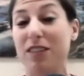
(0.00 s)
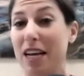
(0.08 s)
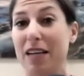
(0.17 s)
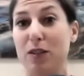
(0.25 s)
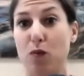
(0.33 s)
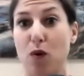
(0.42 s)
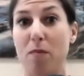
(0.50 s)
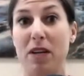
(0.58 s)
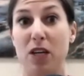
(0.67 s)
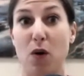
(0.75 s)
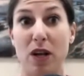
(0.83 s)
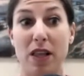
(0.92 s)
day as a woman
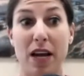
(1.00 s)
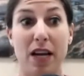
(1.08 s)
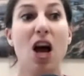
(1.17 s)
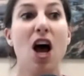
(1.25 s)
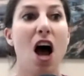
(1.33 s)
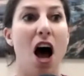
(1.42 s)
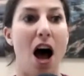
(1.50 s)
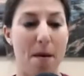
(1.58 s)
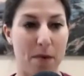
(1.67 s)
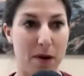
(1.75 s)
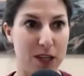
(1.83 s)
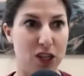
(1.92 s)
going like I'm
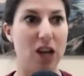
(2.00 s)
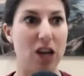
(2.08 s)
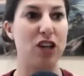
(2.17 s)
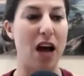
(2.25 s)
going to be judged,